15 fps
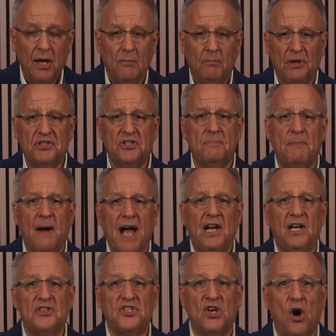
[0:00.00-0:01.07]
But to
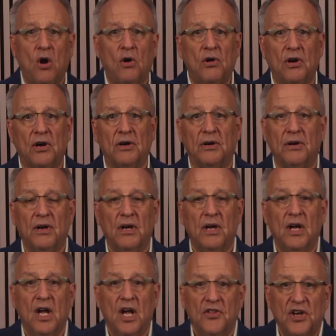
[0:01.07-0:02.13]
Pilate's horror,
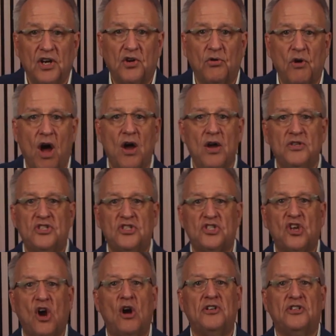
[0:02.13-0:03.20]
the crowd
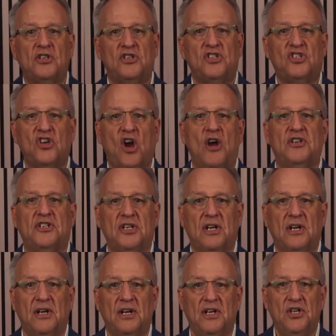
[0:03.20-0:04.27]
start to shout,
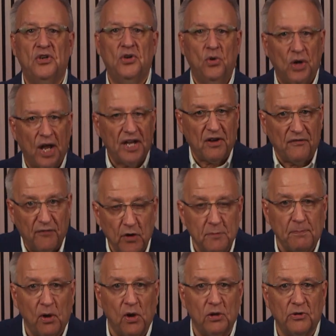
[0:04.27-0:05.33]
you know, like a
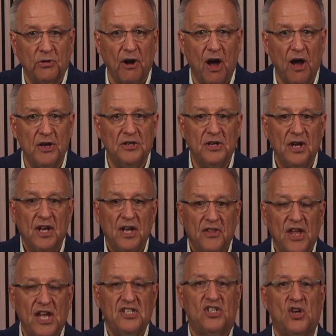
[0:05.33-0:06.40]
football crowd,
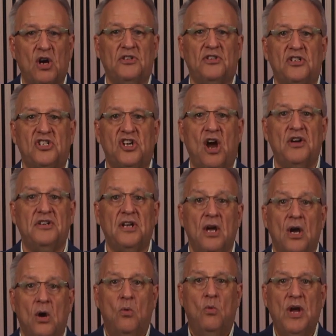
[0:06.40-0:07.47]
they start to shout,
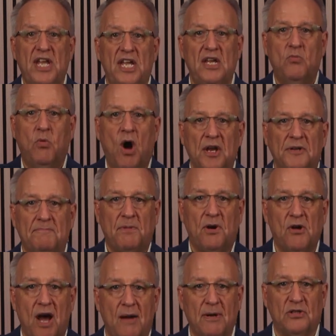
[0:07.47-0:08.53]
"We want
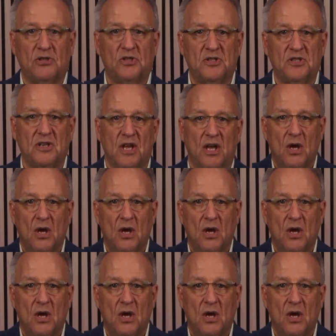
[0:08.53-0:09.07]
Barabbas!